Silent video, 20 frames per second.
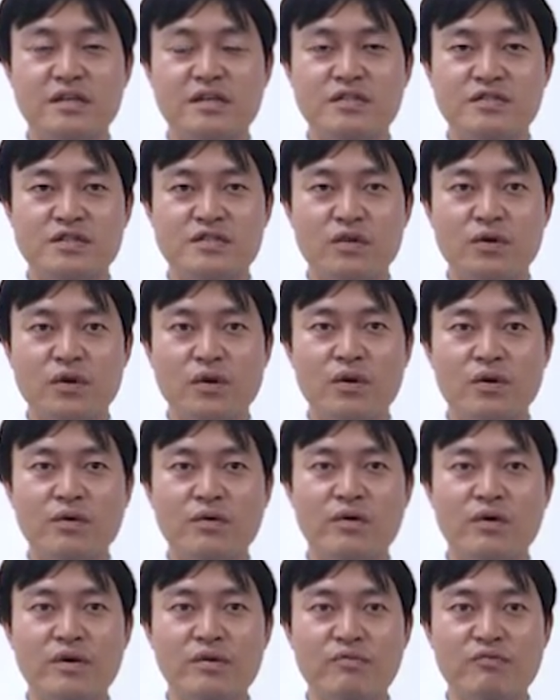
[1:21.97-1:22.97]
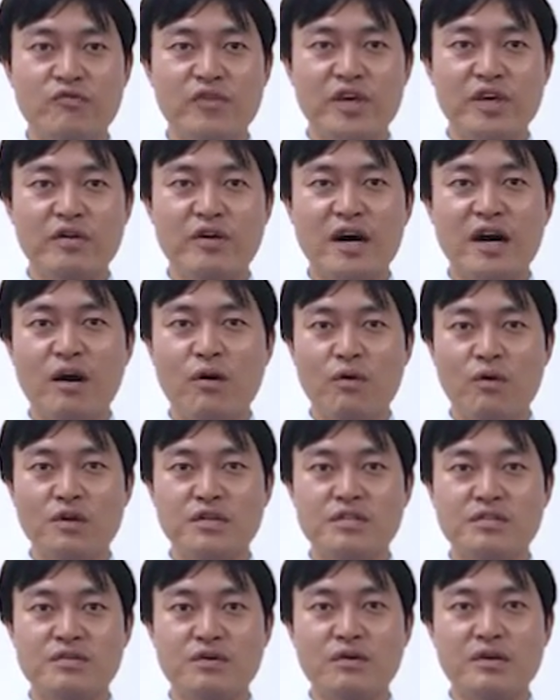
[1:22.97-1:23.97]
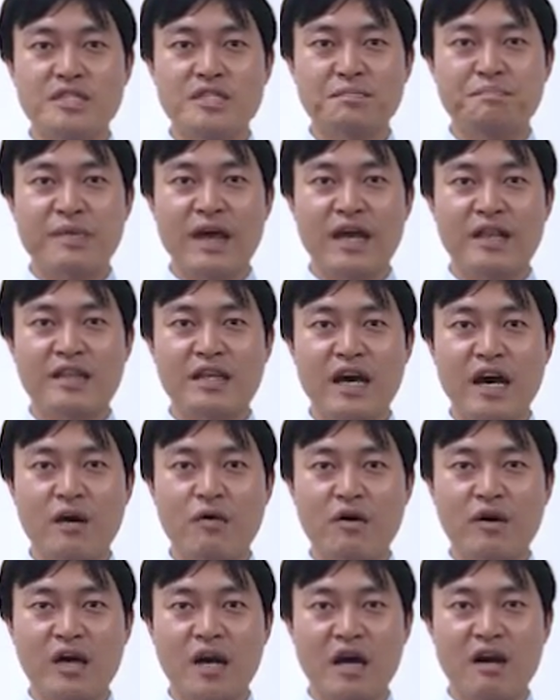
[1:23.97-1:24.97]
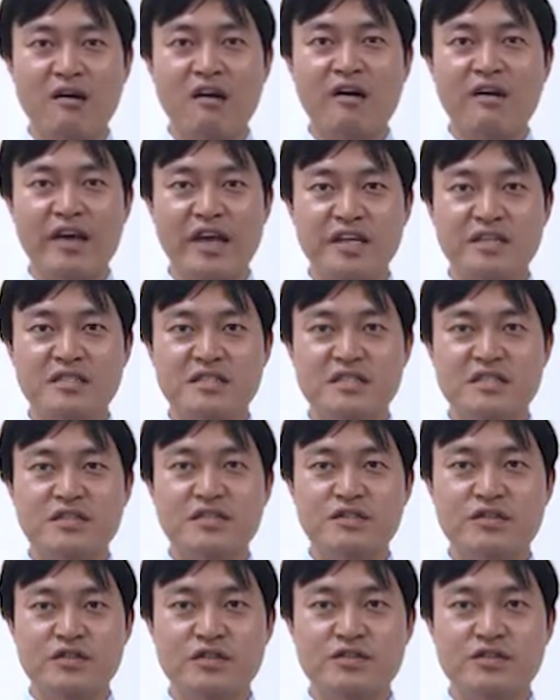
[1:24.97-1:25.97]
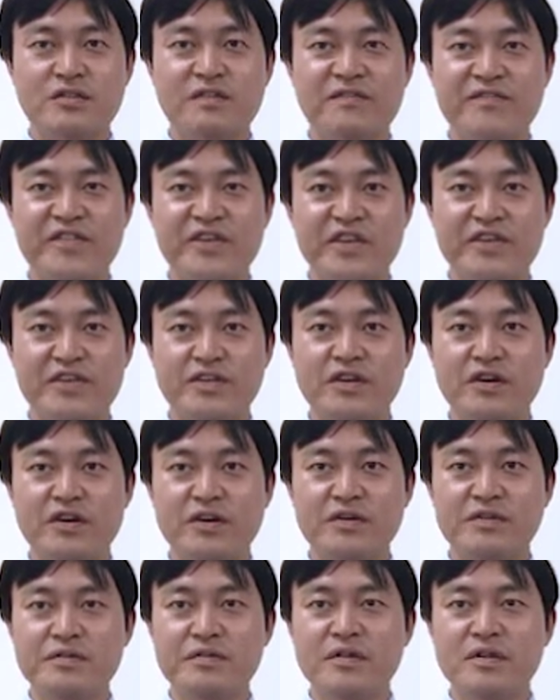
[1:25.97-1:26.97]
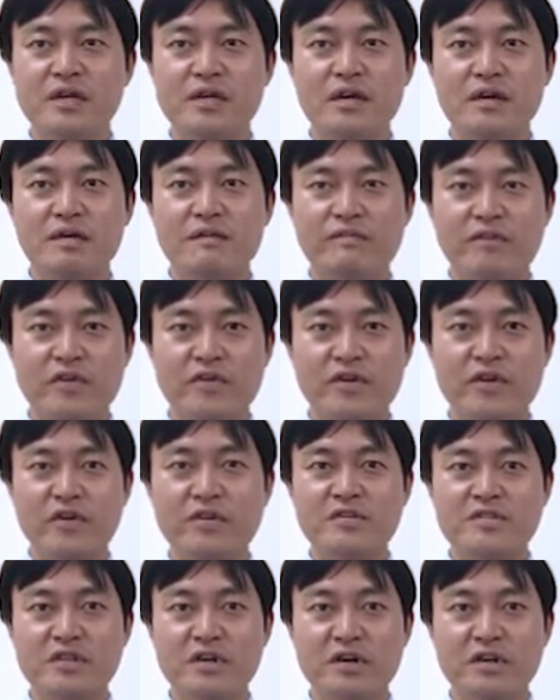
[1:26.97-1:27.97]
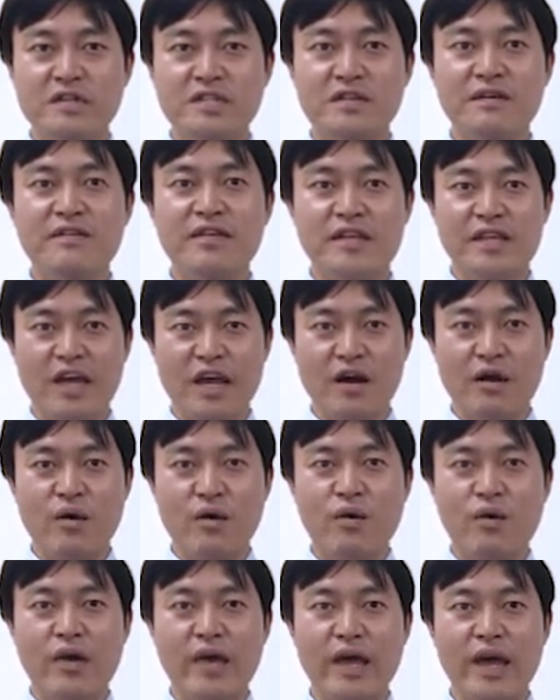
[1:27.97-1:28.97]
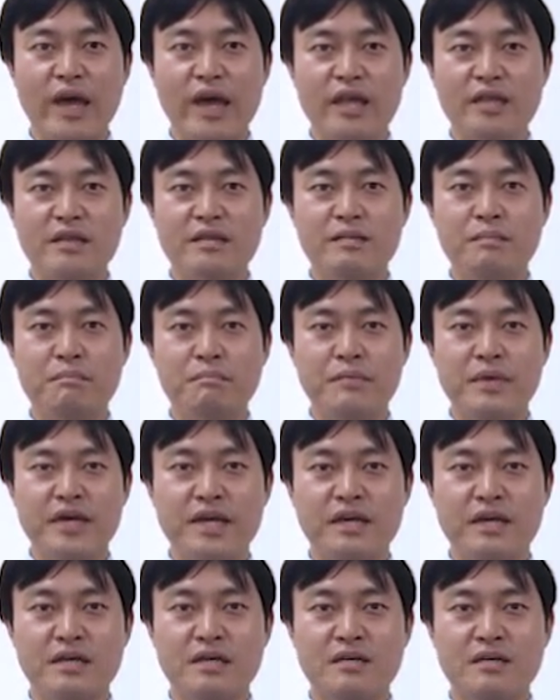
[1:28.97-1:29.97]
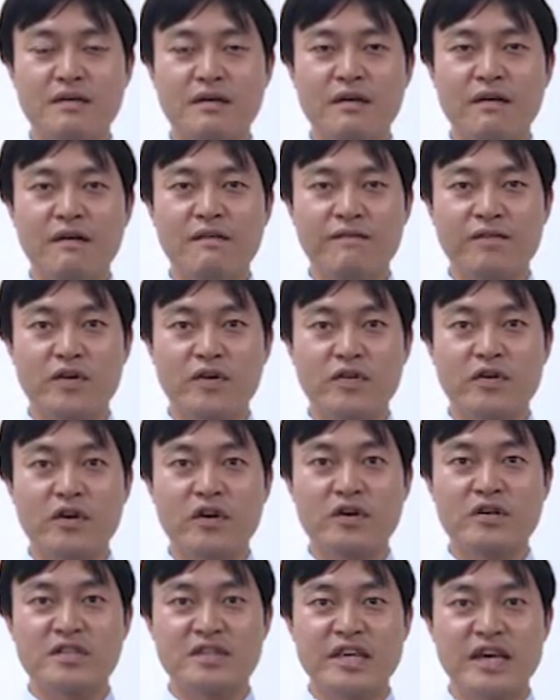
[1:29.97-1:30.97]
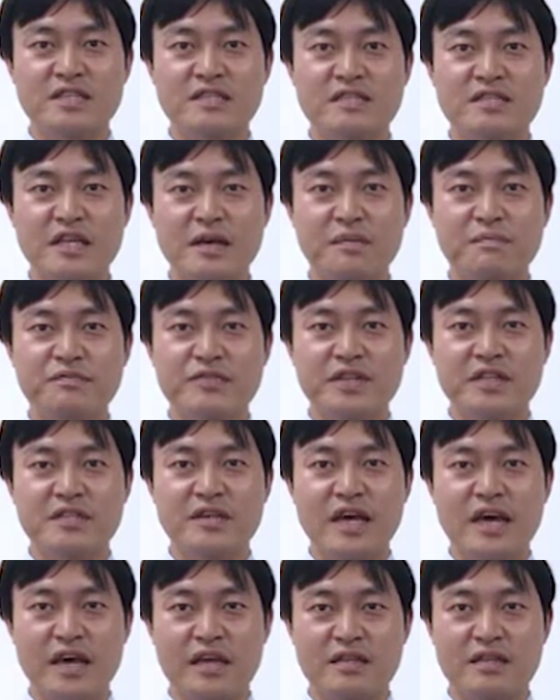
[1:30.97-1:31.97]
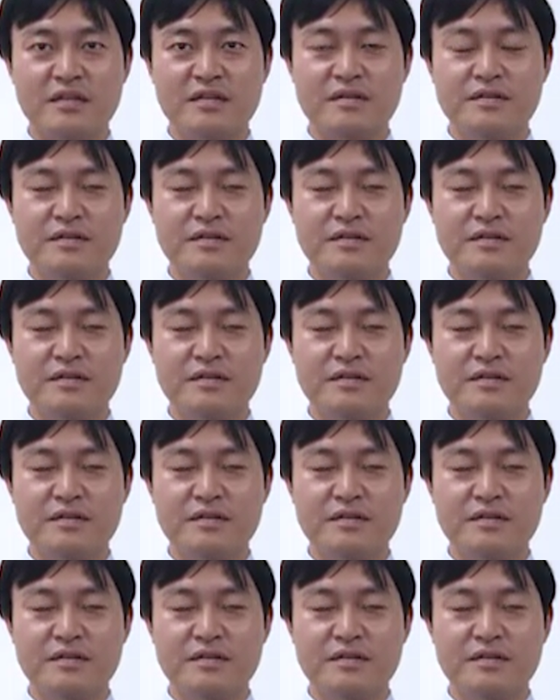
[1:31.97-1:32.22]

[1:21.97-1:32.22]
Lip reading: So we are also expanding our color range to feature fluorescent yellow and pink for the DSM printhead.